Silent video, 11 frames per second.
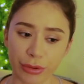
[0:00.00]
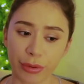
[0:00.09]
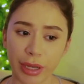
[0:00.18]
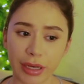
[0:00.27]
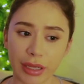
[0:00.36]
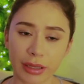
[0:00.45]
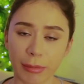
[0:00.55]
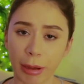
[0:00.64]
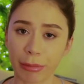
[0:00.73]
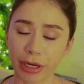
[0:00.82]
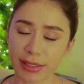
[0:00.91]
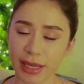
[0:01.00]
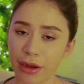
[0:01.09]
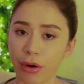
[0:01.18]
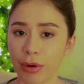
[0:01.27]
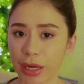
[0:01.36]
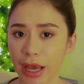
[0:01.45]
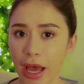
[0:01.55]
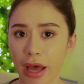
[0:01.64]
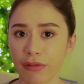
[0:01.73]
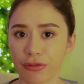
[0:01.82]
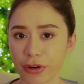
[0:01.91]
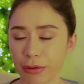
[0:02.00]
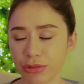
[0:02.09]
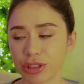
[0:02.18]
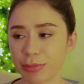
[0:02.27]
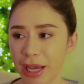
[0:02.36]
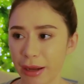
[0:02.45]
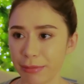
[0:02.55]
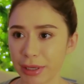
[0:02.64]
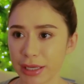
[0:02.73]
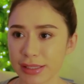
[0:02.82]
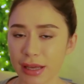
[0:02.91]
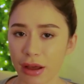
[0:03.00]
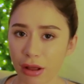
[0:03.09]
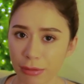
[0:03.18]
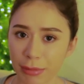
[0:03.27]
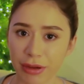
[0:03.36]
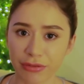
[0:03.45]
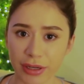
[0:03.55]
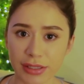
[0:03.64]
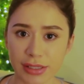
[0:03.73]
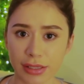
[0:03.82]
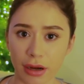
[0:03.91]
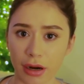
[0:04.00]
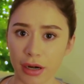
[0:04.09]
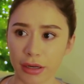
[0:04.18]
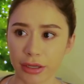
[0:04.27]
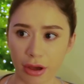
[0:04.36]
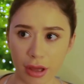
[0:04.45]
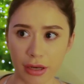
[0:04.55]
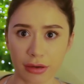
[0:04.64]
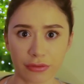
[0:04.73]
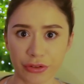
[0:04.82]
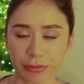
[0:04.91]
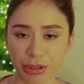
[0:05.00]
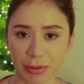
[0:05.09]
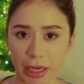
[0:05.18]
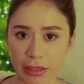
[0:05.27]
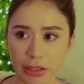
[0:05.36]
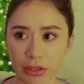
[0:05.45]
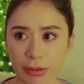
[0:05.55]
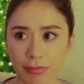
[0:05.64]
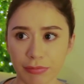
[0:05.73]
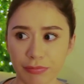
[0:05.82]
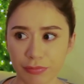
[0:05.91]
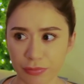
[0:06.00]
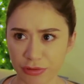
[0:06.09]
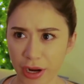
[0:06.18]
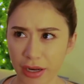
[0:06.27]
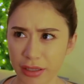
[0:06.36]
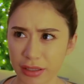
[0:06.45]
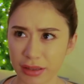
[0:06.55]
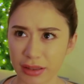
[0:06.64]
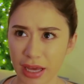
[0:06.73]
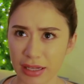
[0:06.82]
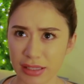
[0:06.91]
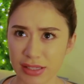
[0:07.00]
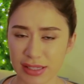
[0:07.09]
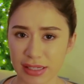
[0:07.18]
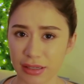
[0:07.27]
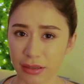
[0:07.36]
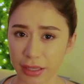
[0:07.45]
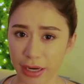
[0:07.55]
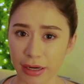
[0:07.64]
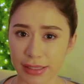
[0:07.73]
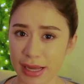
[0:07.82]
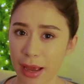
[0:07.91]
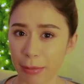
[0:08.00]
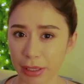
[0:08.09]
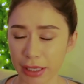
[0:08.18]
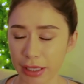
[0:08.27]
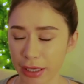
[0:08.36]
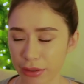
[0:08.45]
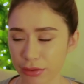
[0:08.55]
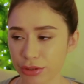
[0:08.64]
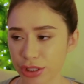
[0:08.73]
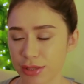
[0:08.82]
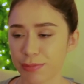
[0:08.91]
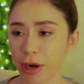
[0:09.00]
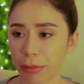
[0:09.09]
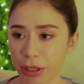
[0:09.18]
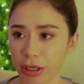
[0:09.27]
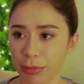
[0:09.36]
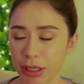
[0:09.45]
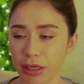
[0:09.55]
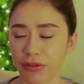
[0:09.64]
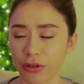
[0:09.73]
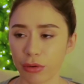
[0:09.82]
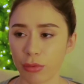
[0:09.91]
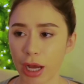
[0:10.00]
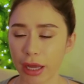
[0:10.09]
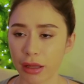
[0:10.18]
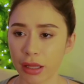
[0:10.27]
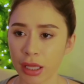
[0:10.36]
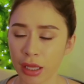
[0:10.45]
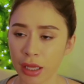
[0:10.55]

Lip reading: ruin the memories I already have from Japan, because all my friends are gone from Japan. The only friend that's still there is Emily, and I know she's probably going to be there for a while,